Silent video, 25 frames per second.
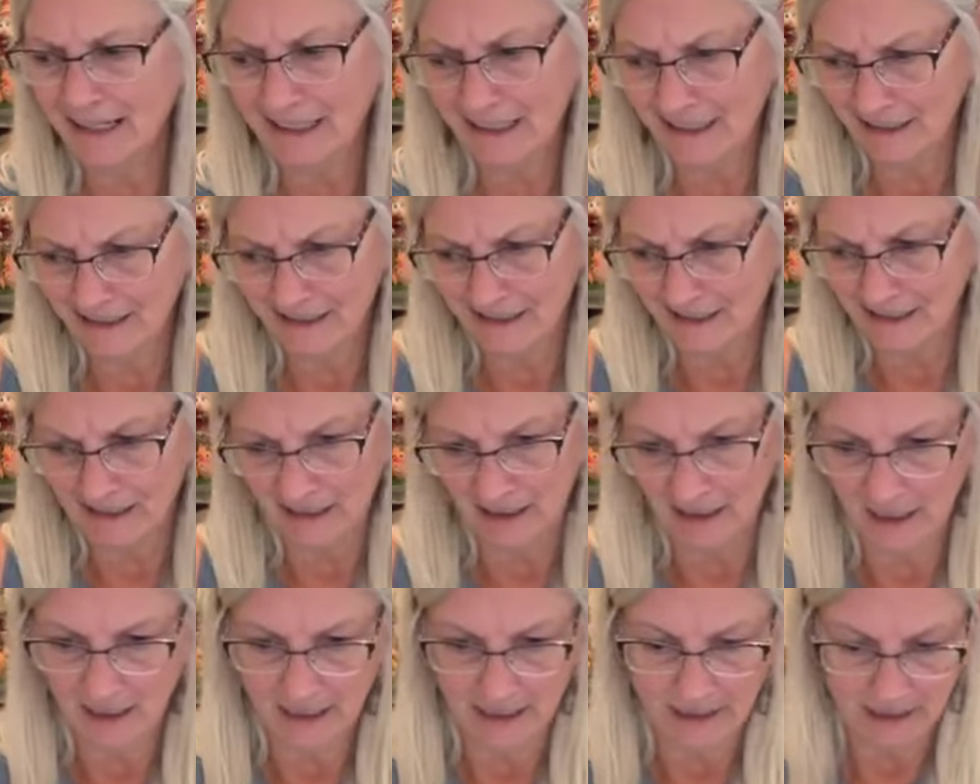I
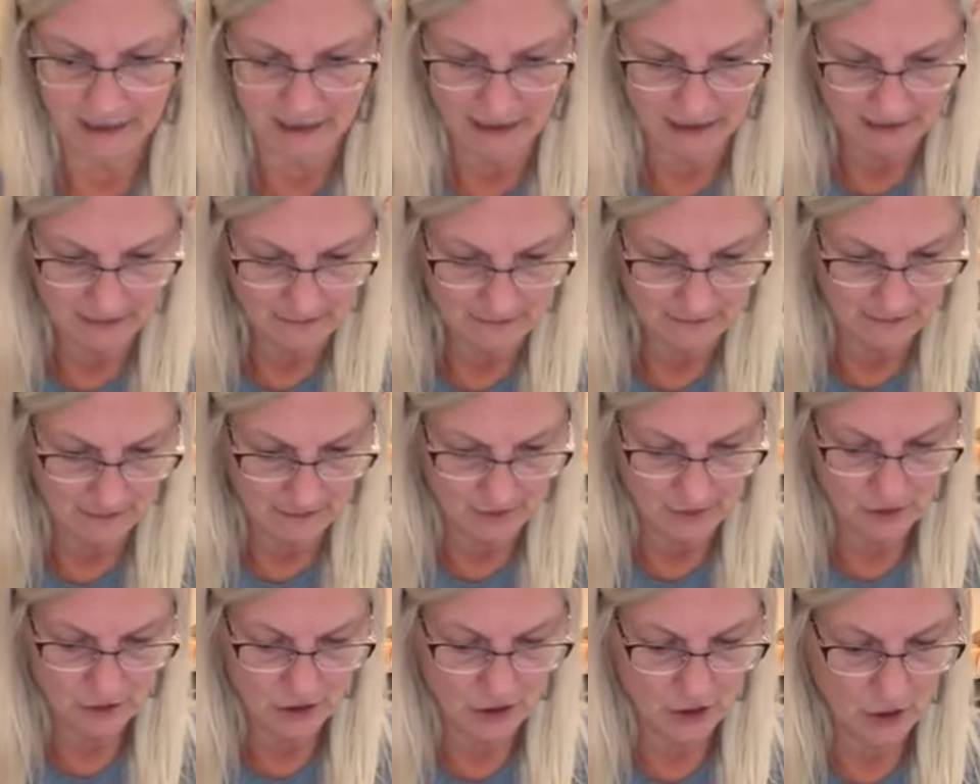didn't like it.
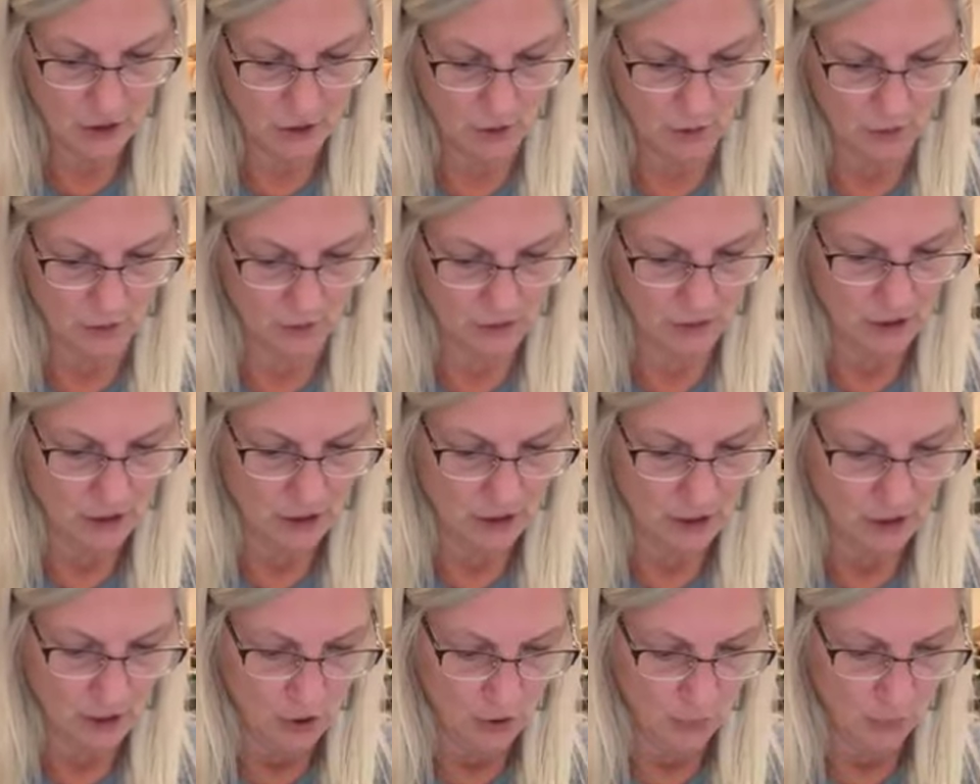So
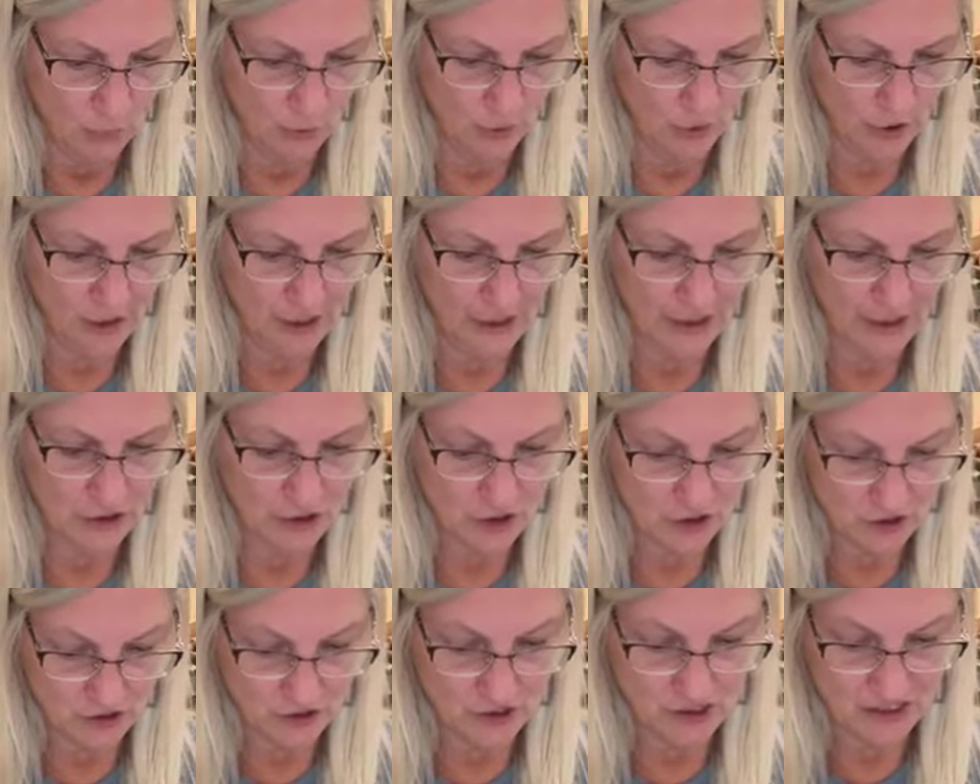we're going
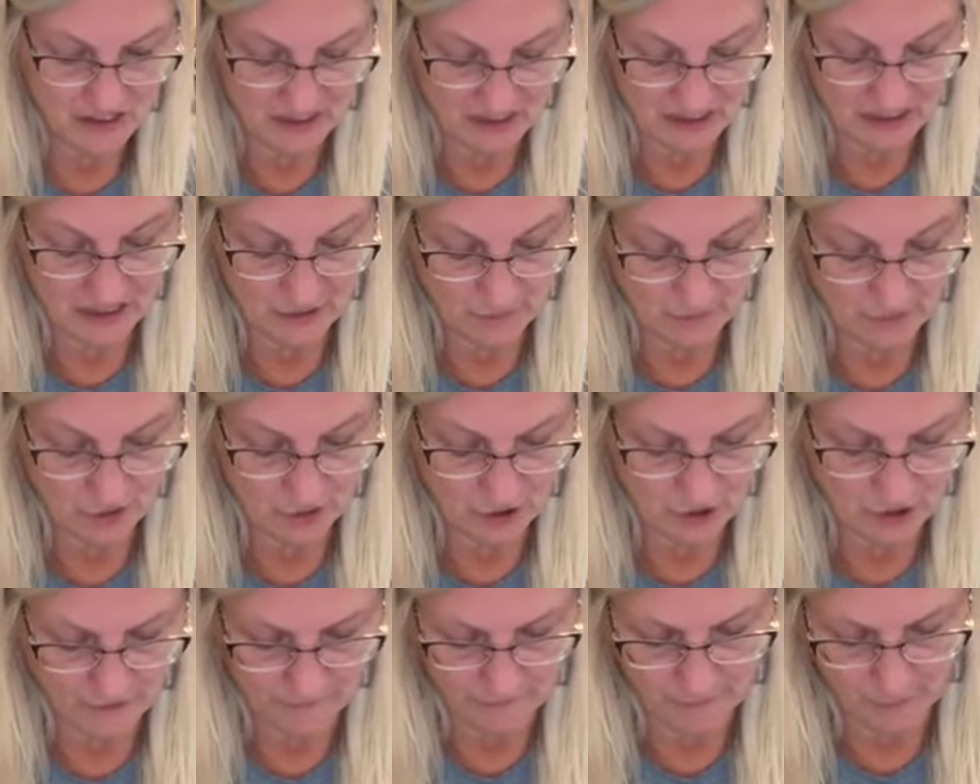to just stick with
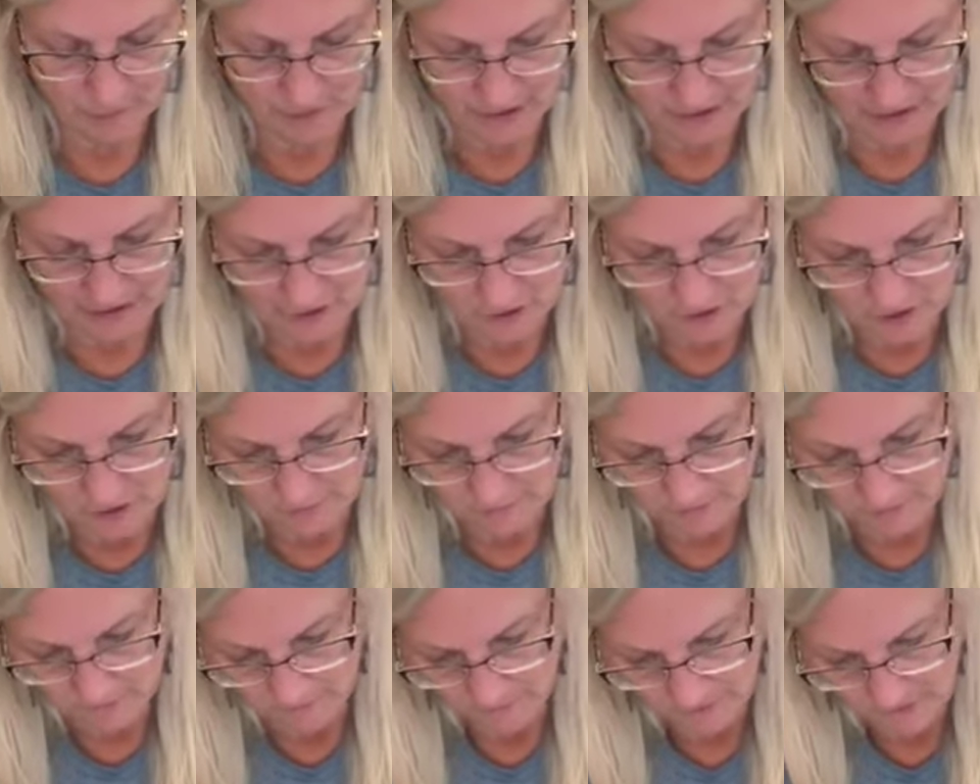the coffee podge.
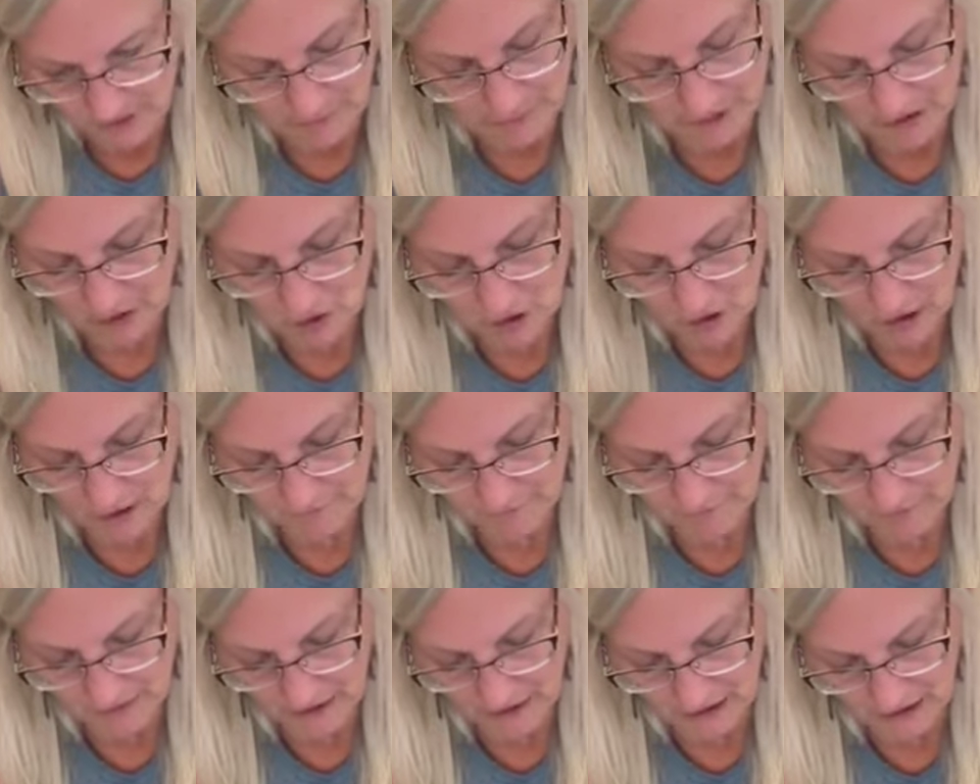I mean, the
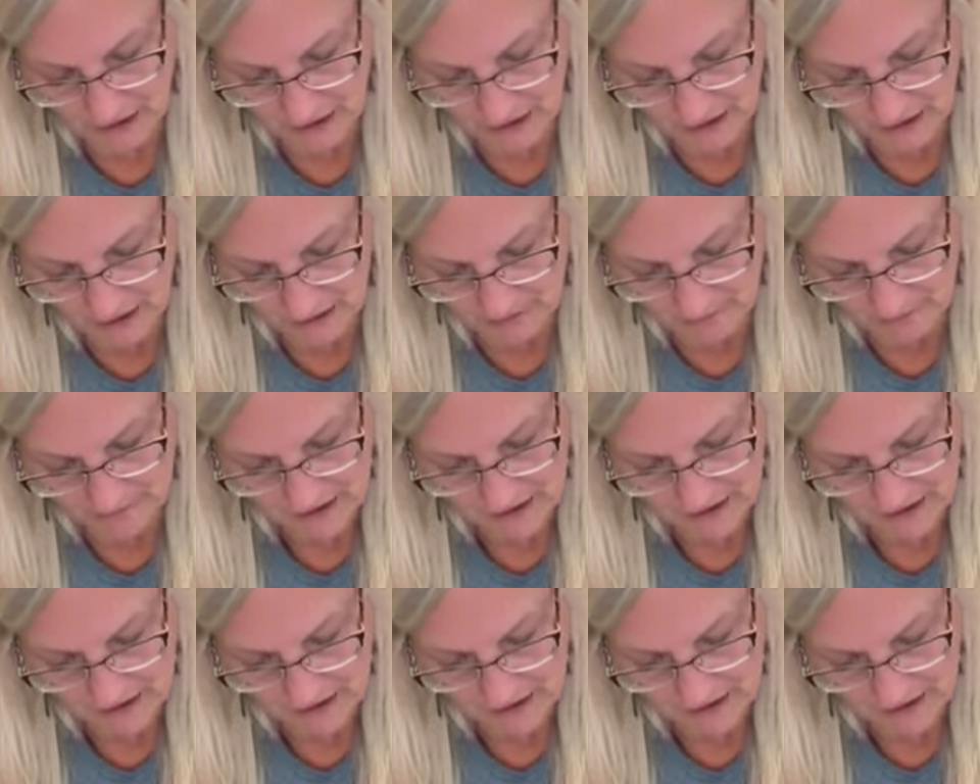coffee,